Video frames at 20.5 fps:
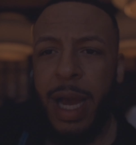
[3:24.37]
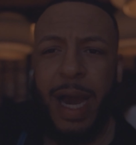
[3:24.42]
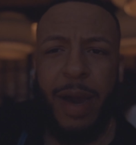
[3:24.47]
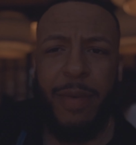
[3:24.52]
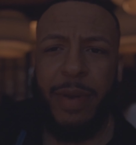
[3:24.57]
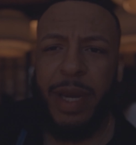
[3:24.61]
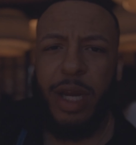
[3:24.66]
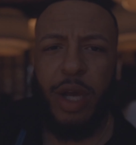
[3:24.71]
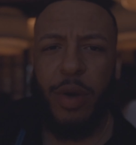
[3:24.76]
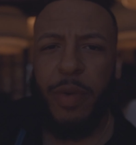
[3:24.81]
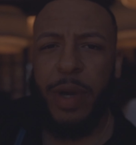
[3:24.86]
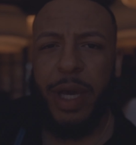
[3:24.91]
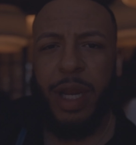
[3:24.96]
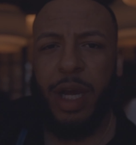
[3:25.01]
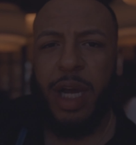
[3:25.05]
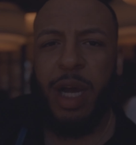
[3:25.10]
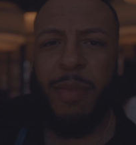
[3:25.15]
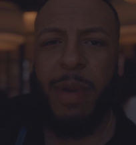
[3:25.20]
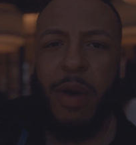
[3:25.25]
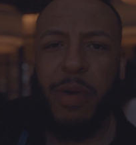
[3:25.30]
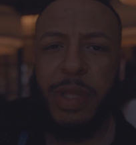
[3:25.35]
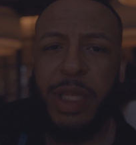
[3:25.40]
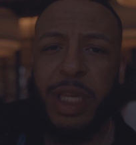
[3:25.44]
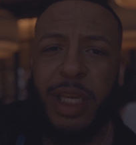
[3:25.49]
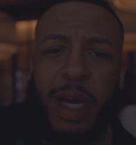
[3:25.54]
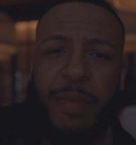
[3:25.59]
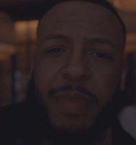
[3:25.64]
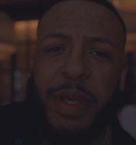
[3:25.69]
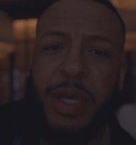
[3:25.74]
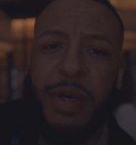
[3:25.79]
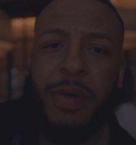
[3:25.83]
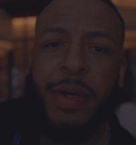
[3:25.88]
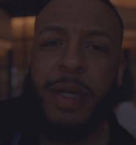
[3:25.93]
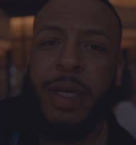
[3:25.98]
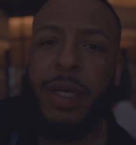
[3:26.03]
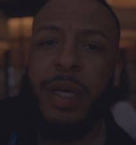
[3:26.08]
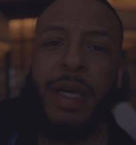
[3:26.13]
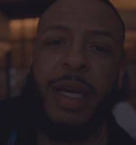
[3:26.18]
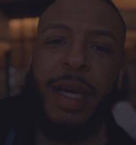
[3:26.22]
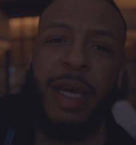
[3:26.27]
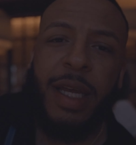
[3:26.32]
I already know we're gonna come out with the W.
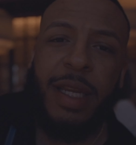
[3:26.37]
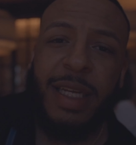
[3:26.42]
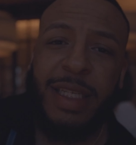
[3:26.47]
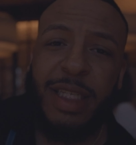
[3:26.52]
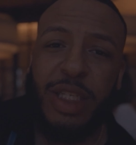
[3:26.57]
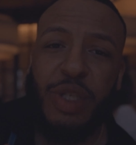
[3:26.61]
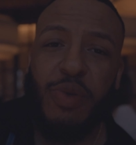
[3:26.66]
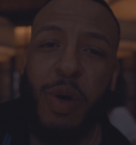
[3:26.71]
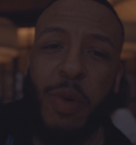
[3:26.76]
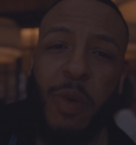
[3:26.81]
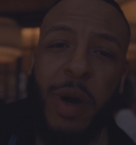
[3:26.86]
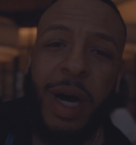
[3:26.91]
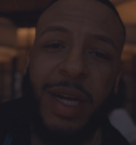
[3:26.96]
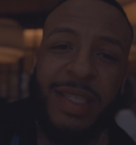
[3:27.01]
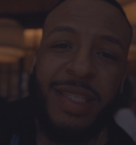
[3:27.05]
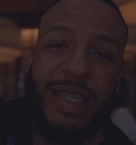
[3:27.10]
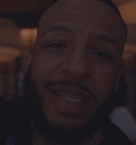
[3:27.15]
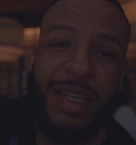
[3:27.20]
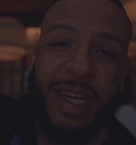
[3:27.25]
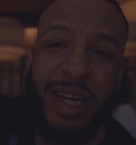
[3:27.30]
This is what WHNSA